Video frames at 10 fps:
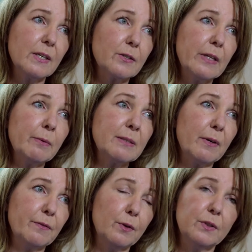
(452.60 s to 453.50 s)
So that was
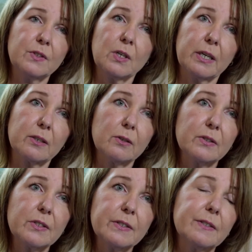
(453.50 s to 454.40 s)
my first
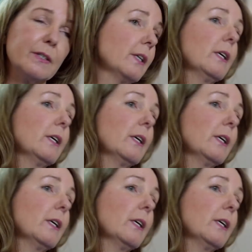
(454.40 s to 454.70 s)
diagnosis.